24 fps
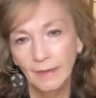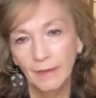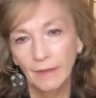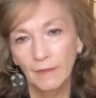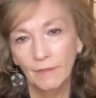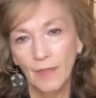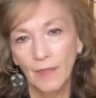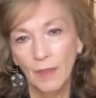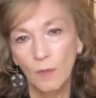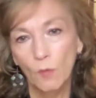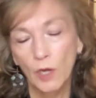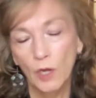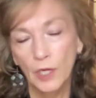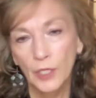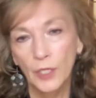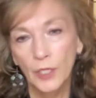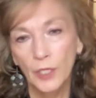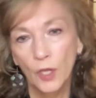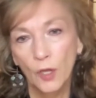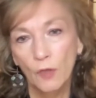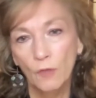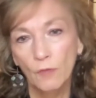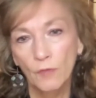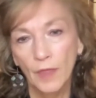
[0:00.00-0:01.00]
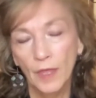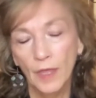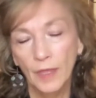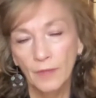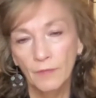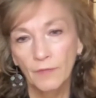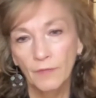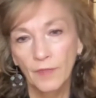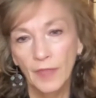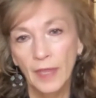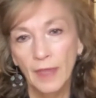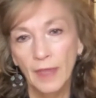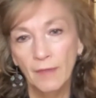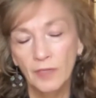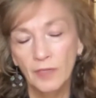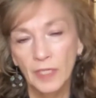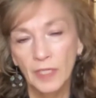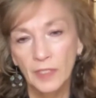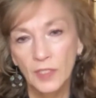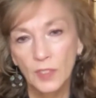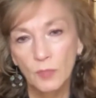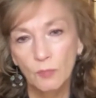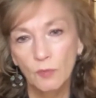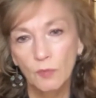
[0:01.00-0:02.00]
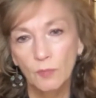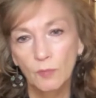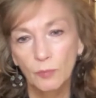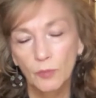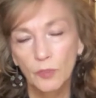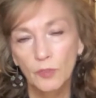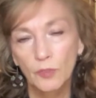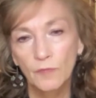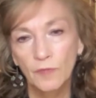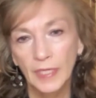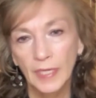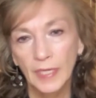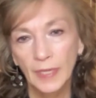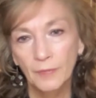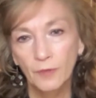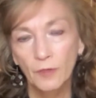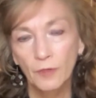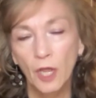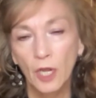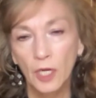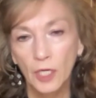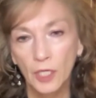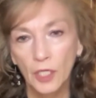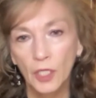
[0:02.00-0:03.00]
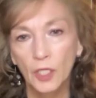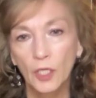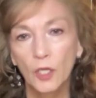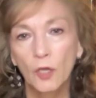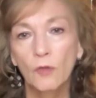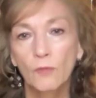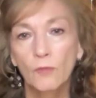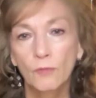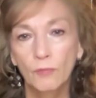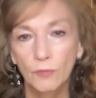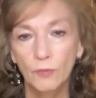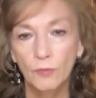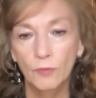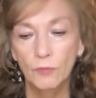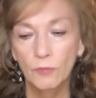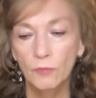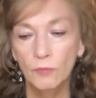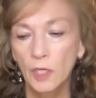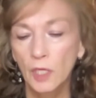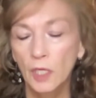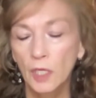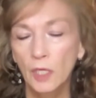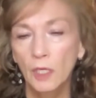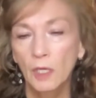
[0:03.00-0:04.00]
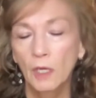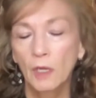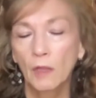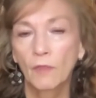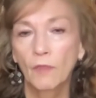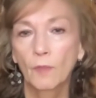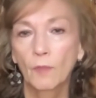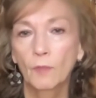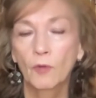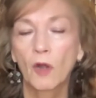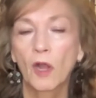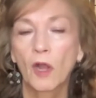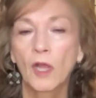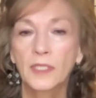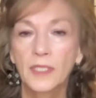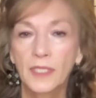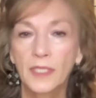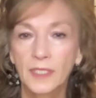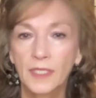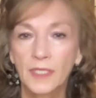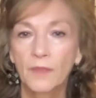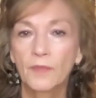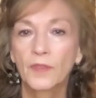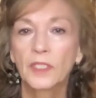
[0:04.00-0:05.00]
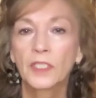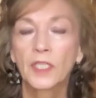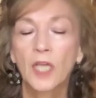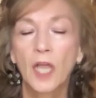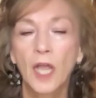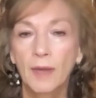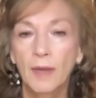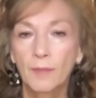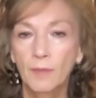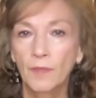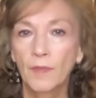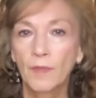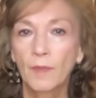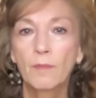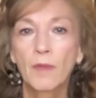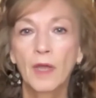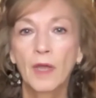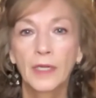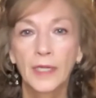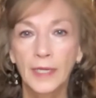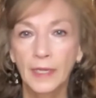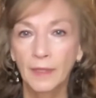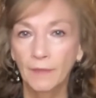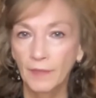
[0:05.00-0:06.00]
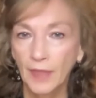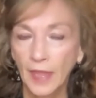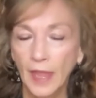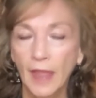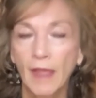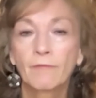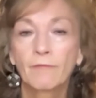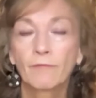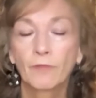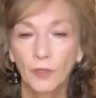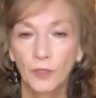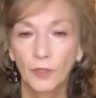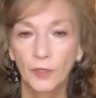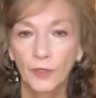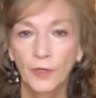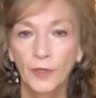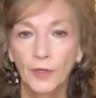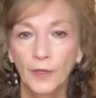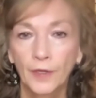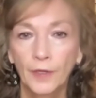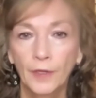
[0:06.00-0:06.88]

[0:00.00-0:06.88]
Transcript: They want to know that the evidence will prove it, and they're not going to go through the process and the time and the money and the effort